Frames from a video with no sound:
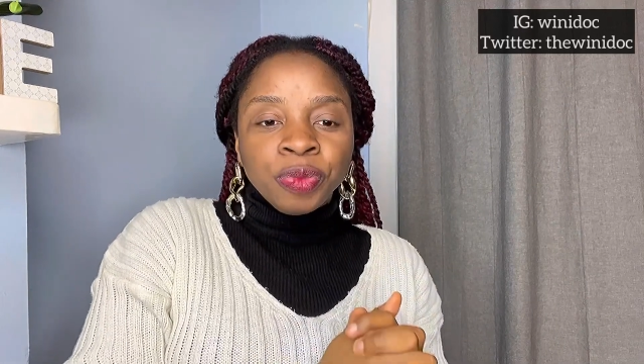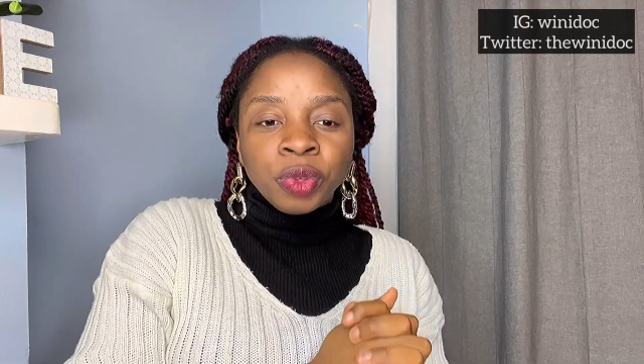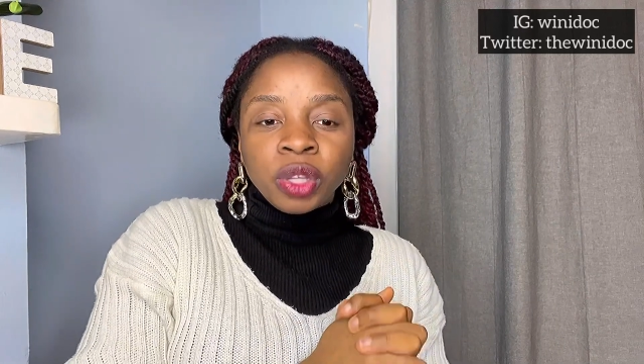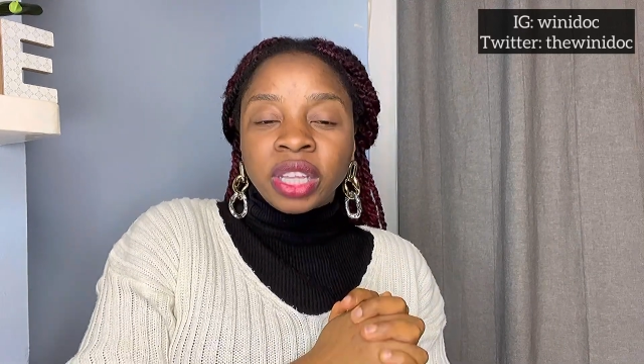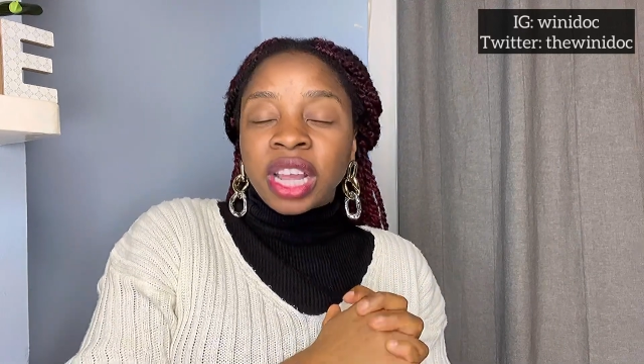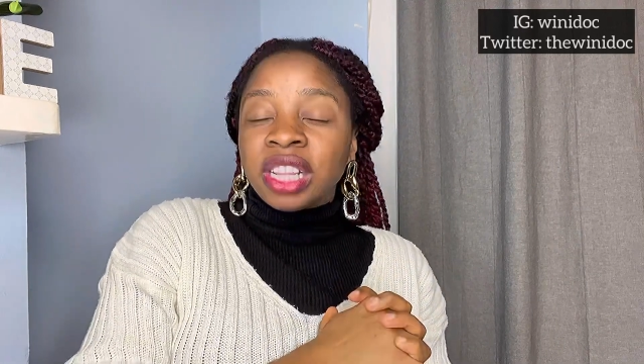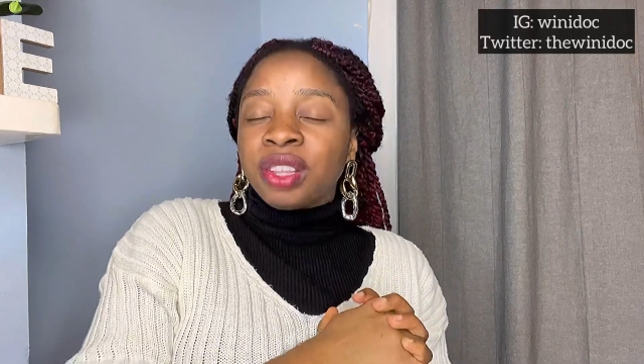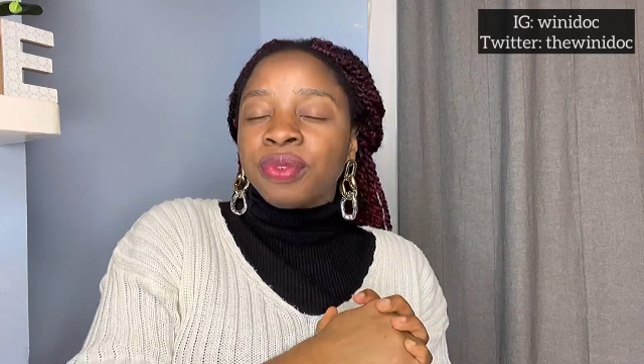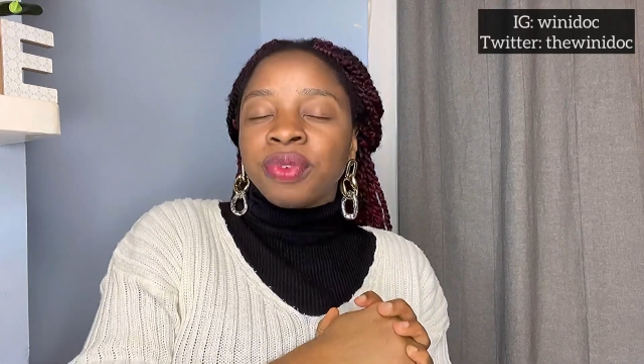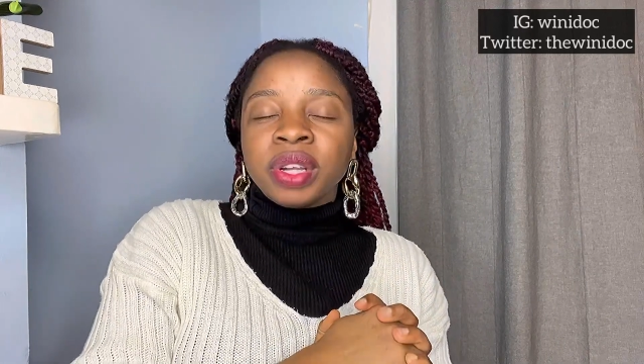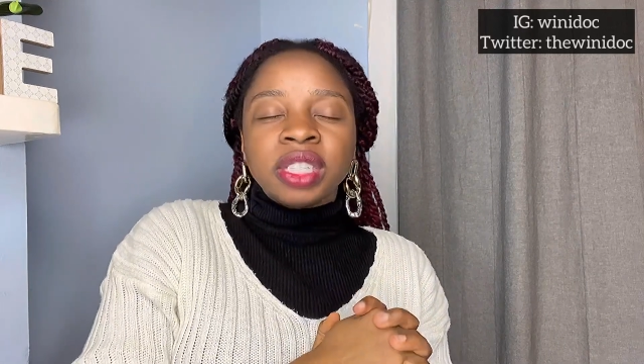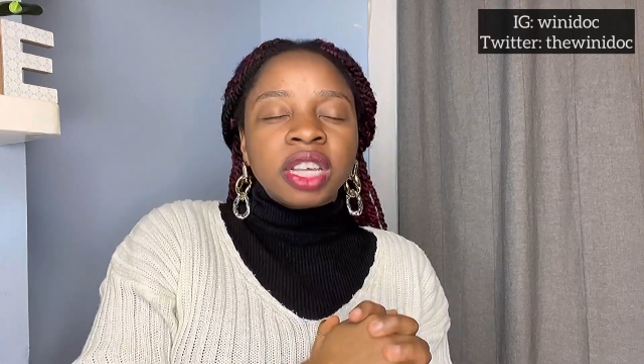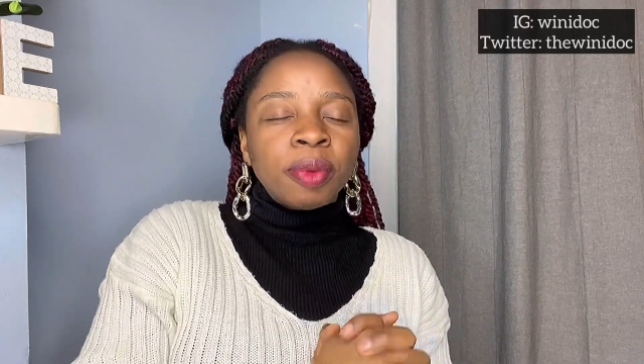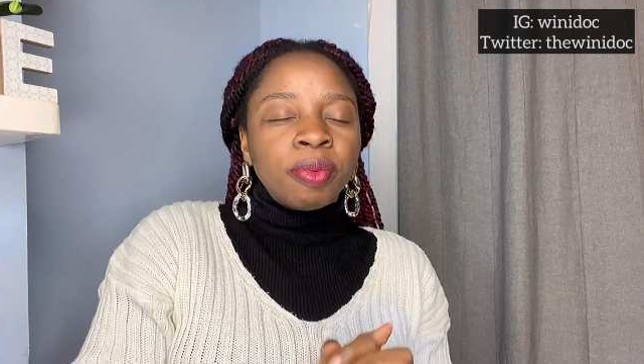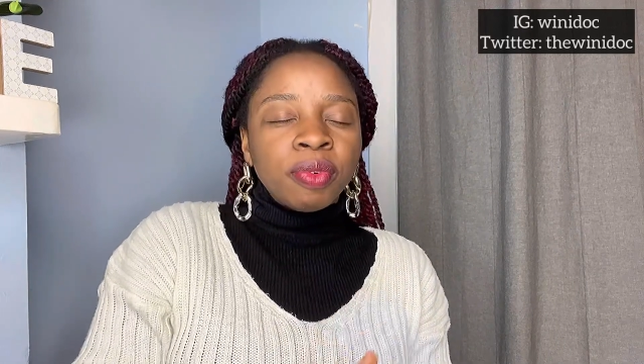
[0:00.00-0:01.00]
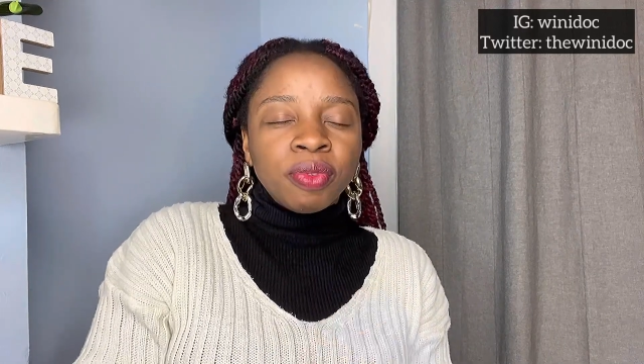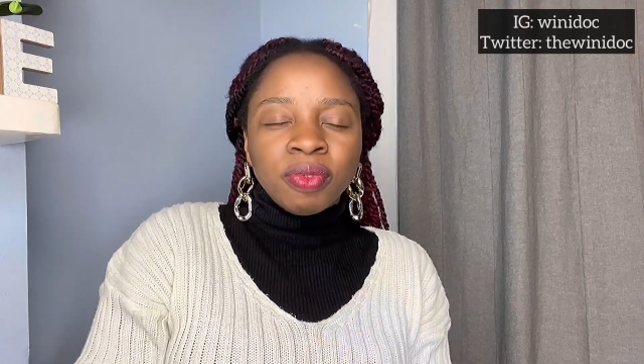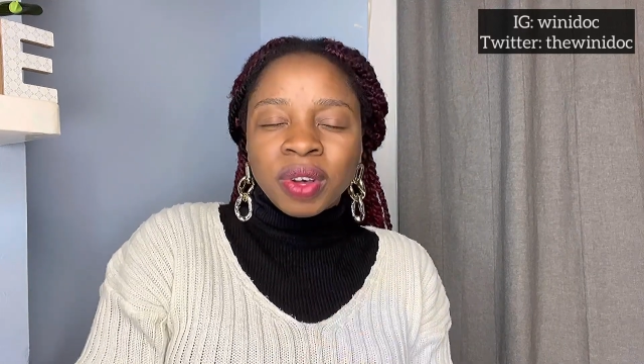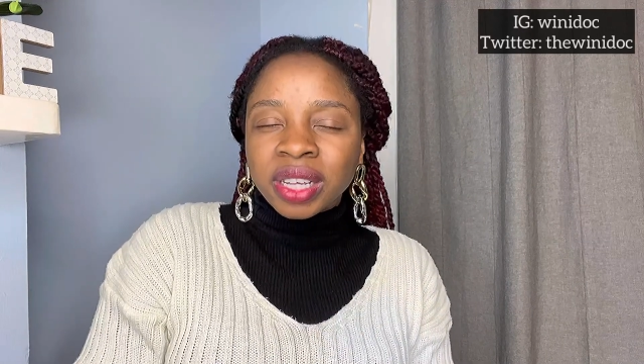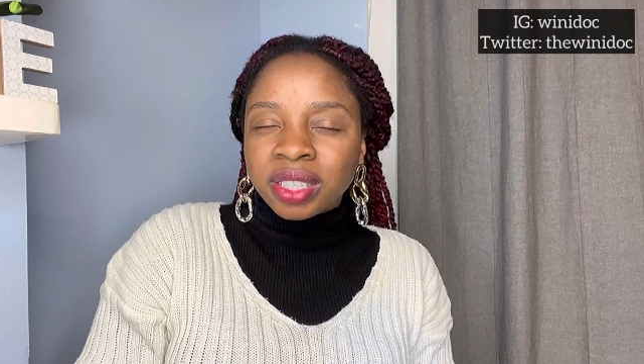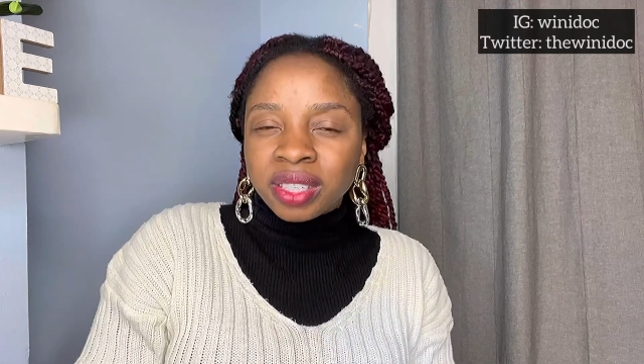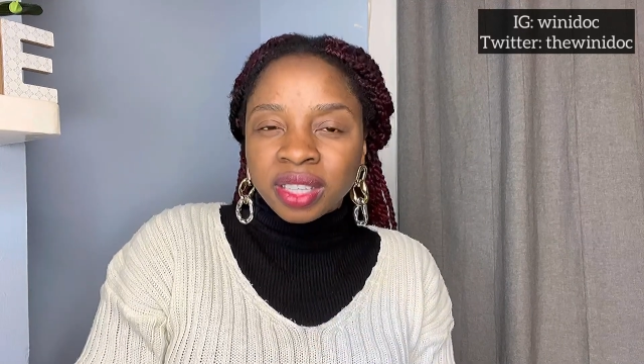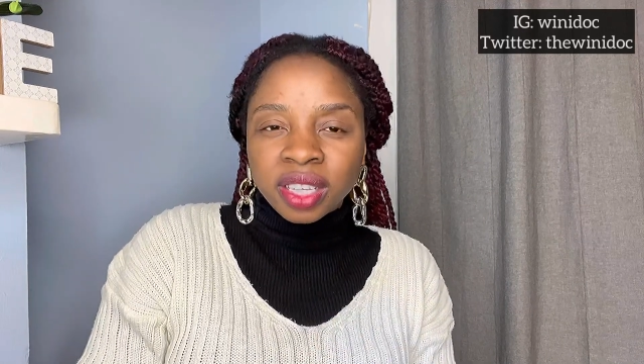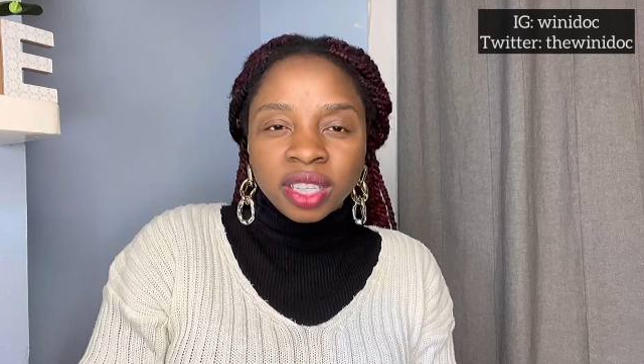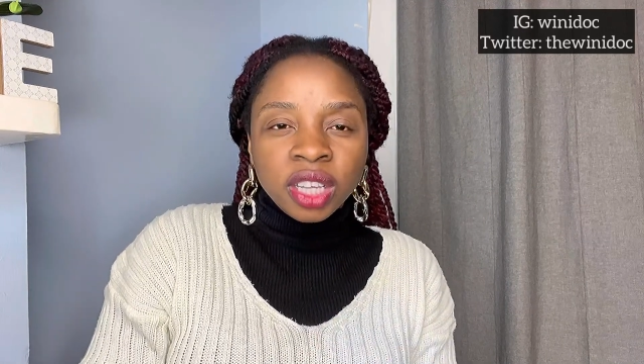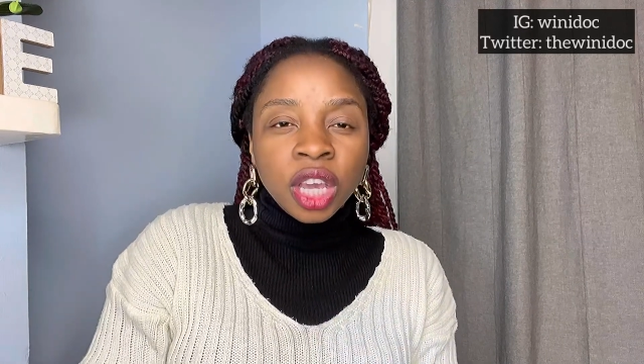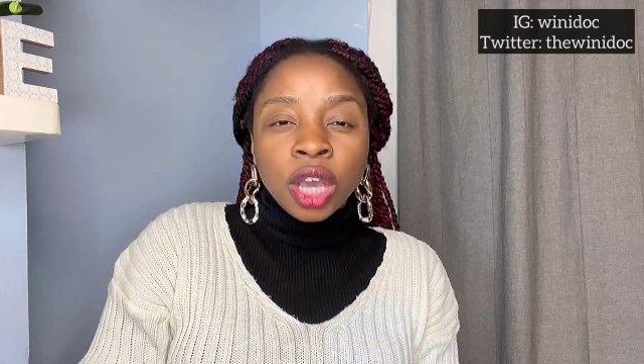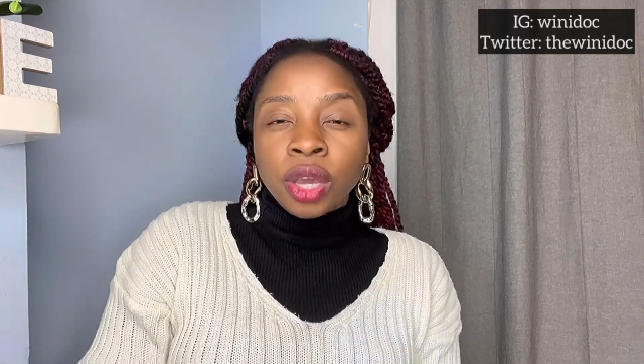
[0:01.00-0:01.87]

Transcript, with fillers: there are different type of fasting